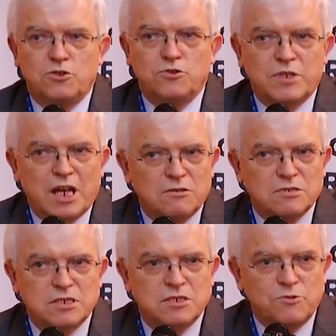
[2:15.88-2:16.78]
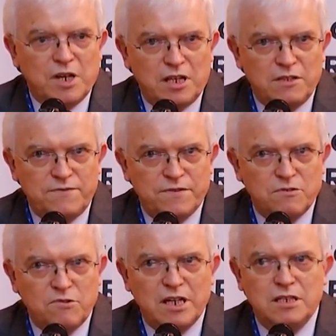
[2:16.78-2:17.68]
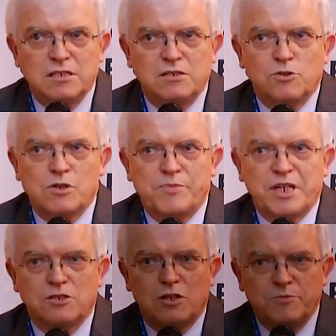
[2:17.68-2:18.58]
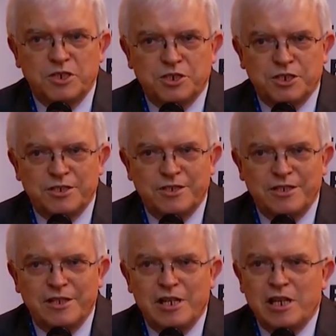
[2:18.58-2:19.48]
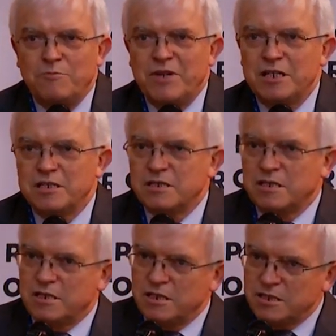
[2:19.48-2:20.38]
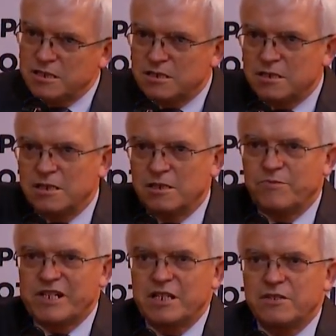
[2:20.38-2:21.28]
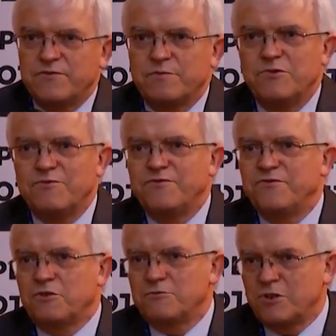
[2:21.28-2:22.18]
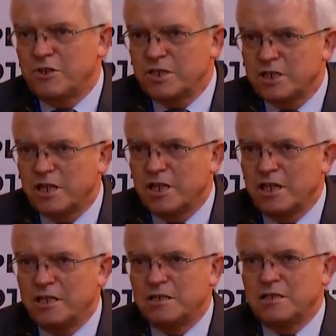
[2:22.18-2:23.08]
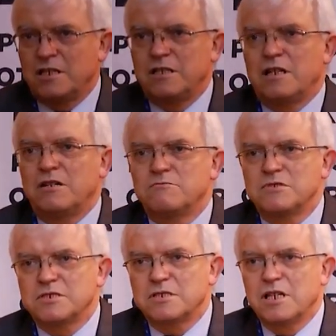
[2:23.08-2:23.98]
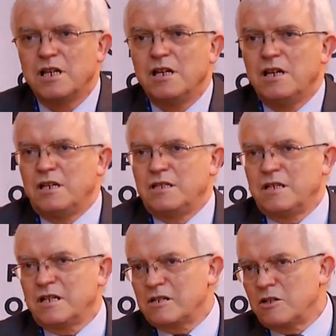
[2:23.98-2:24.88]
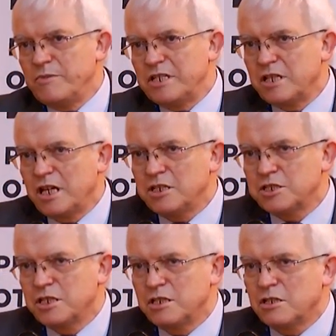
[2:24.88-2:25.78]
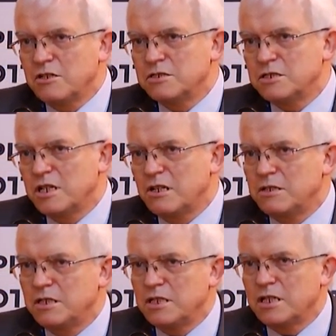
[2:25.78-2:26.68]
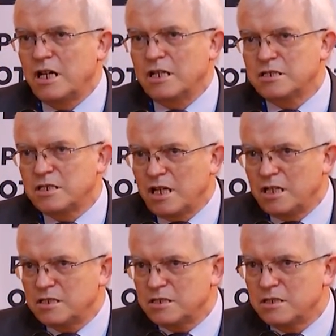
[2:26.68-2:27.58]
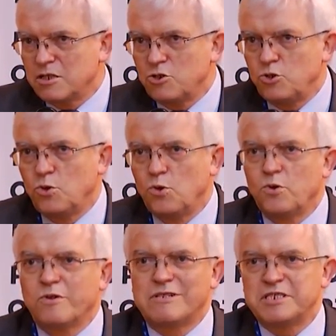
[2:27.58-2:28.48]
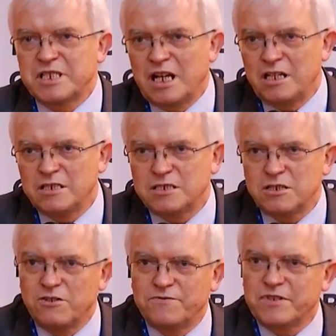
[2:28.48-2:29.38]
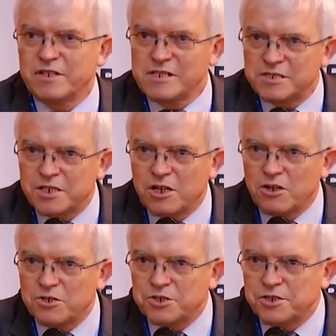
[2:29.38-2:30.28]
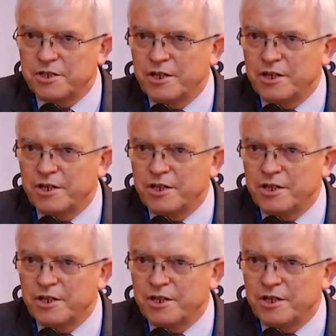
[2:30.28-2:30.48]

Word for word: two thousand twelve, when the European Commission made this uh, brave move forward and announced a recommendation concerning access to results of research.